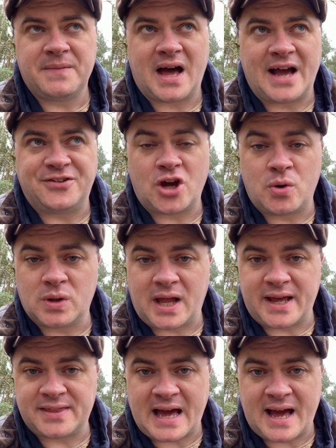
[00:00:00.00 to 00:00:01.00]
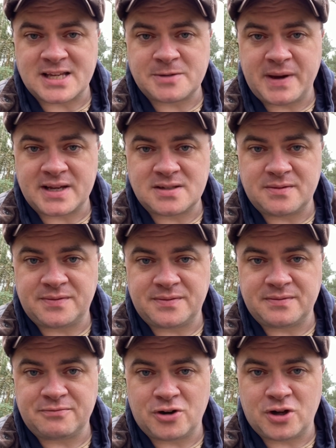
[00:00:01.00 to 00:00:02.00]
I don't like that aspect of
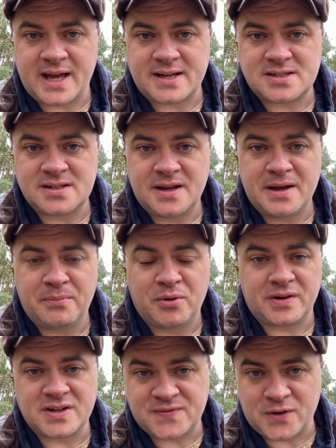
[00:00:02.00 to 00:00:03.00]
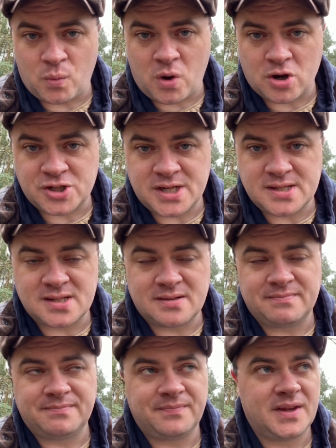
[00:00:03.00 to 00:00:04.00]
Rolex, but as for the watches,
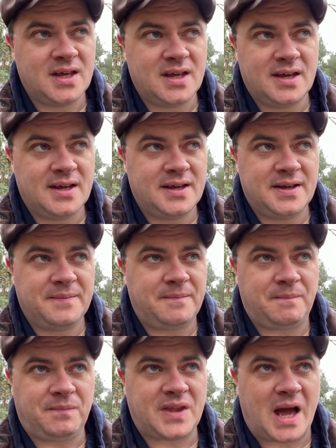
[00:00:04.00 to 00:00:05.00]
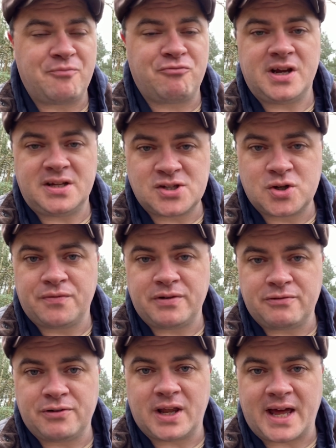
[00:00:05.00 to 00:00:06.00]
I'm rediscovering
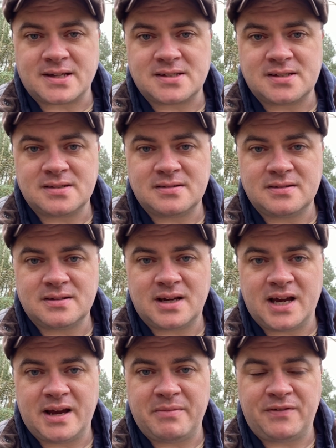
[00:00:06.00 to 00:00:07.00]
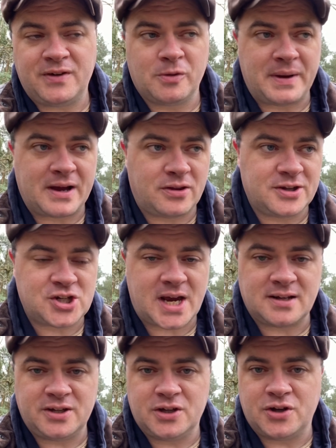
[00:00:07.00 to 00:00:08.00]
Rolex. If you look back on the
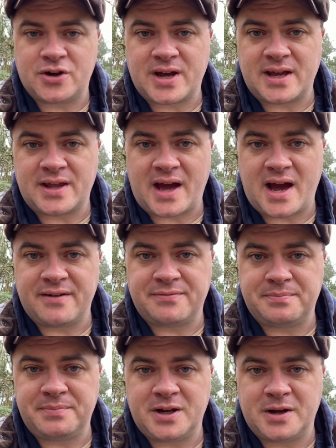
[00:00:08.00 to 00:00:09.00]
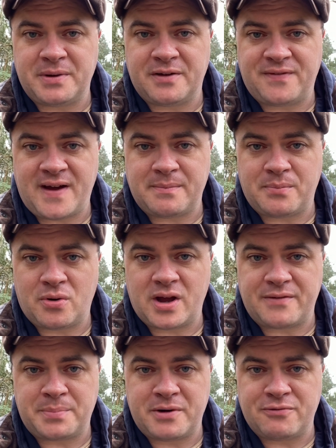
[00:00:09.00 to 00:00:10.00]
channel, you know that I've been a fanboy.
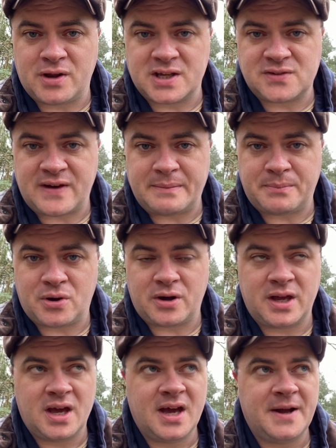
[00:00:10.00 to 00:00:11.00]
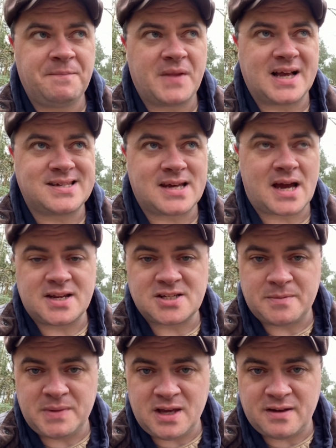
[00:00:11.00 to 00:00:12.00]
I've been a Rolex fanboy. I started as
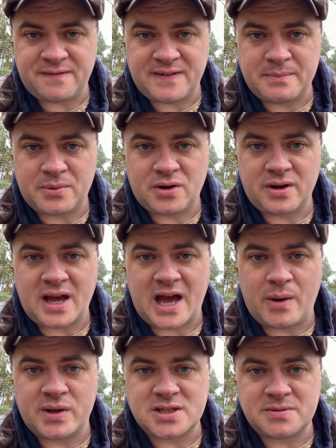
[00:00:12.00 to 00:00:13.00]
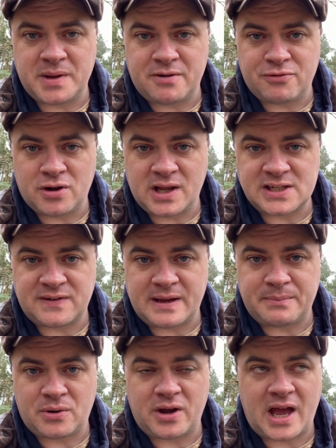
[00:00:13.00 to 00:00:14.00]
an Omega fanboy, I went to being a Rolex
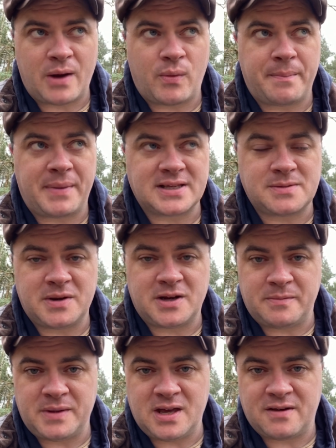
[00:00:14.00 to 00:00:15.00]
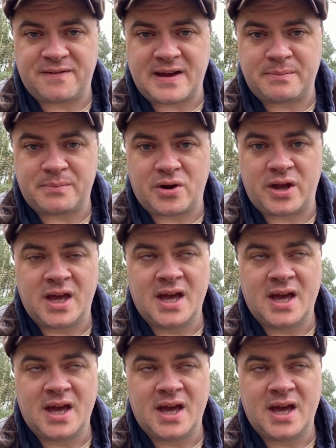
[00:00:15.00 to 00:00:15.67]
fanboy, I went back to being an Omega fanboy,